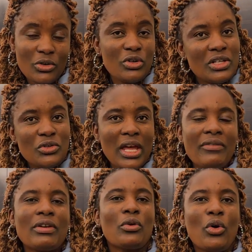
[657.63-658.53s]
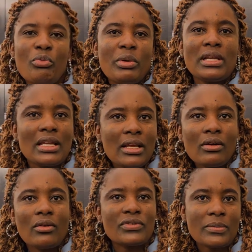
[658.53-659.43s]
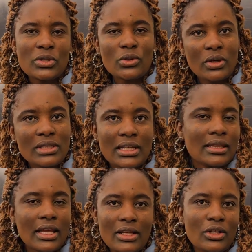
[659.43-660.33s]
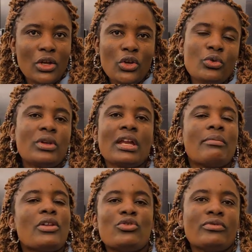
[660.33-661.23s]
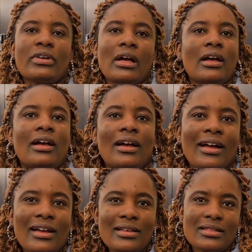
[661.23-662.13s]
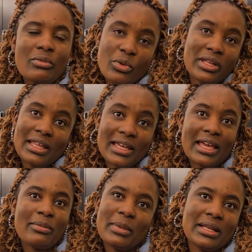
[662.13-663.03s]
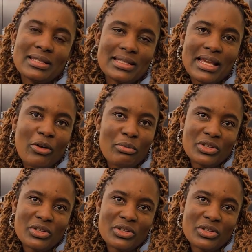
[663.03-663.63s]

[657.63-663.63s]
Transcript: You need to have an opening of some sort and then you can maneuver somewhere in the game and see how